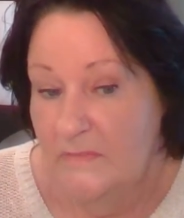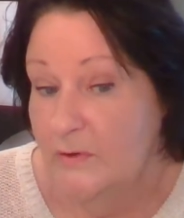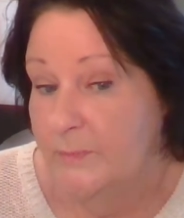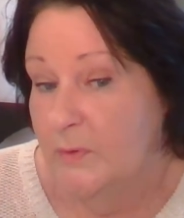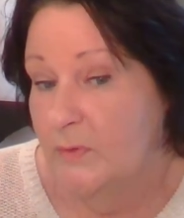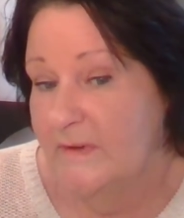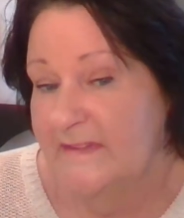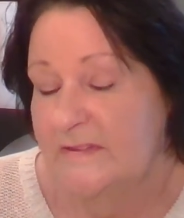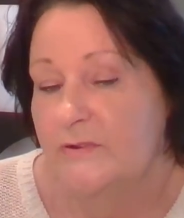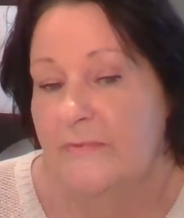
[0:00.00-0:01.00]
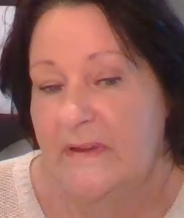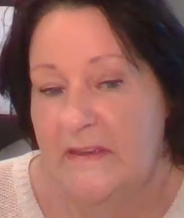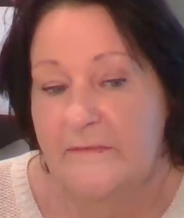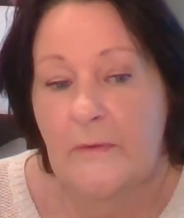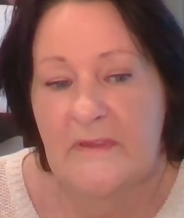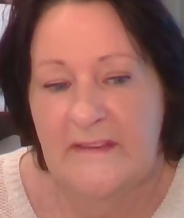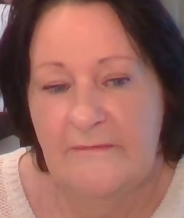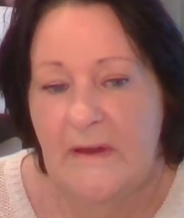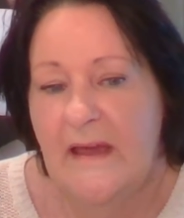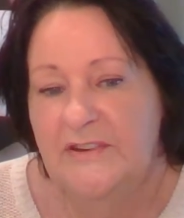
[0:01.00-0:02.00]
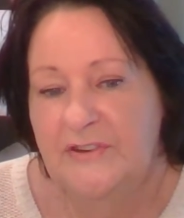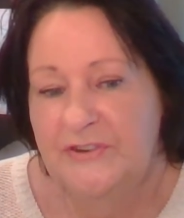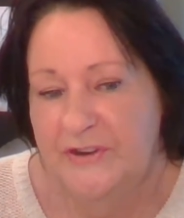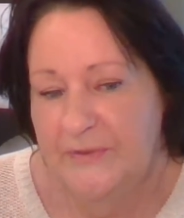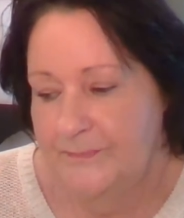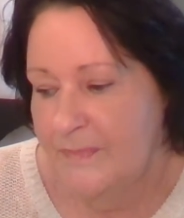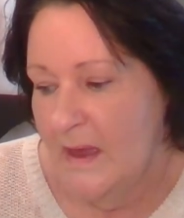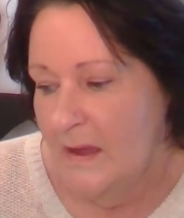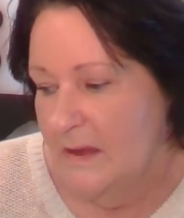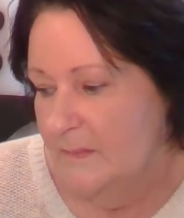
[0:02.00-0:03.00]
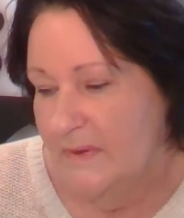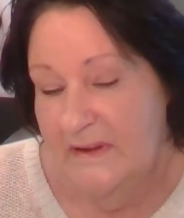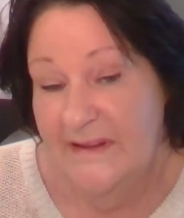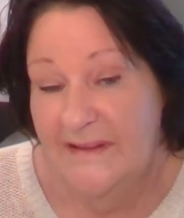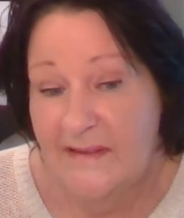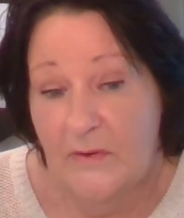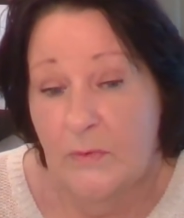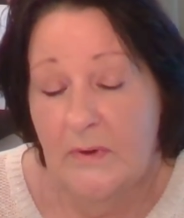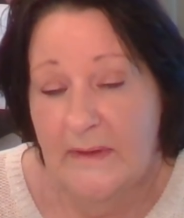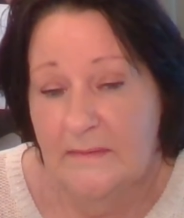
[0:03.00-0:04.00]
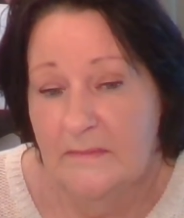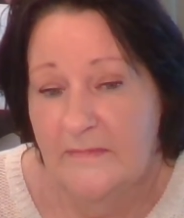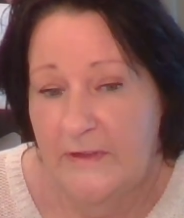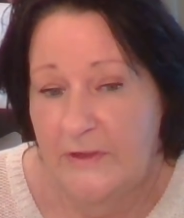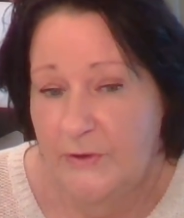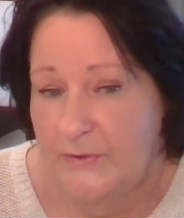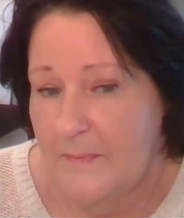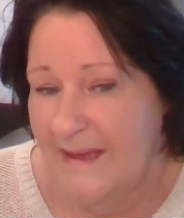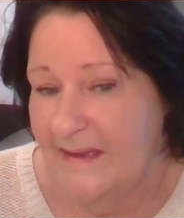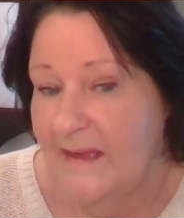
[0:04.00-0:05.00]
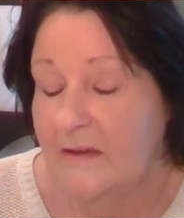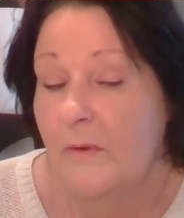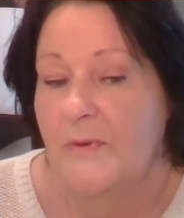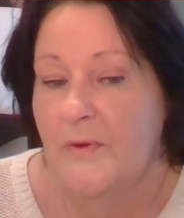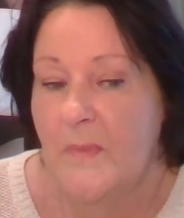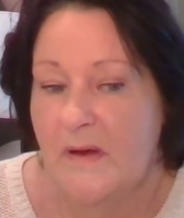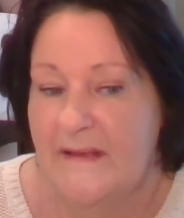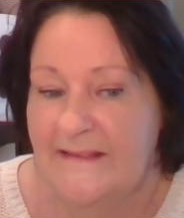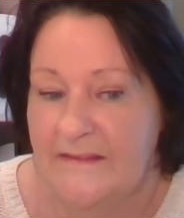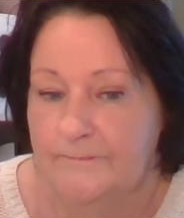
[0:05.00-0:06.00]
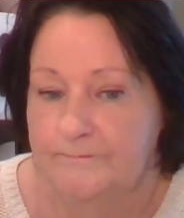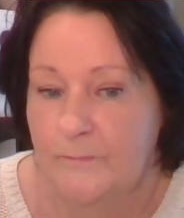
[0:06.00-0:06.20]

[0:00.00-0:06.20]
you're poised, you're ready for this relationship. But it is calling for you to make a compromise.